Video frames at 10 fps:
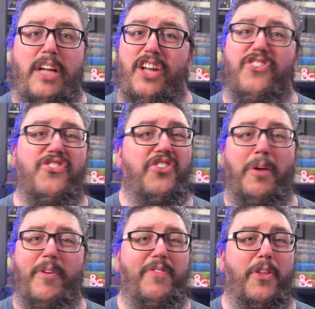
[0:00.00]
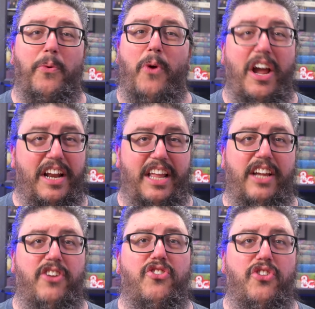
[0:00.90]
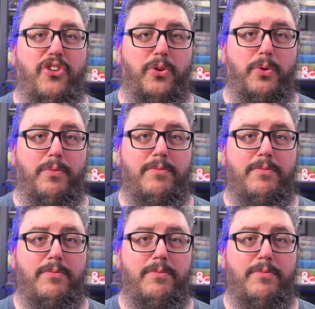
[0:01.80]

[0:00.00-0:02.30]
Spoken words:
And some of the writing, too.